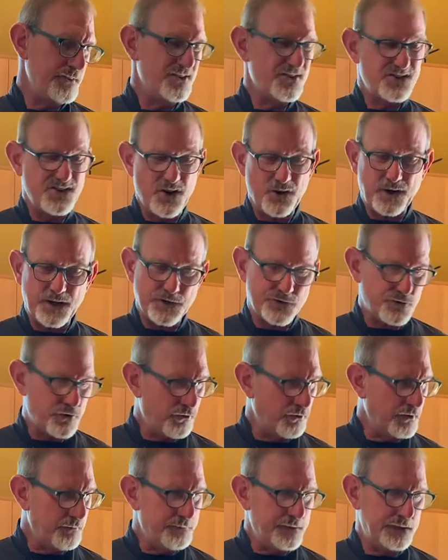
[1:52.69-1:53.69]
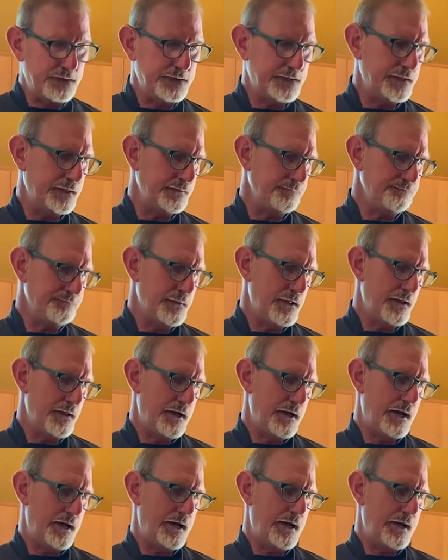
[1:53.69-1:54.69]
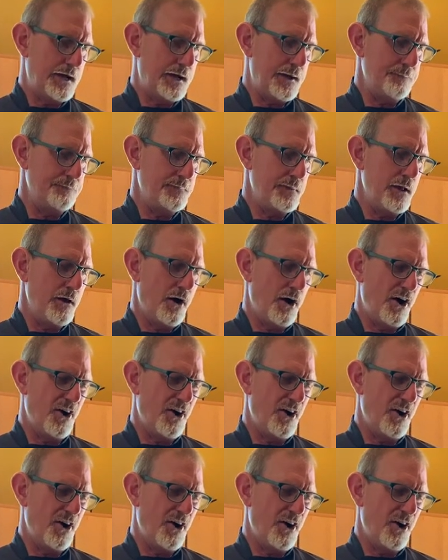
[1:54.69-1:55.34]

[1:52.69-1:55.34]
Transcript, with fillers: There's no controllability um,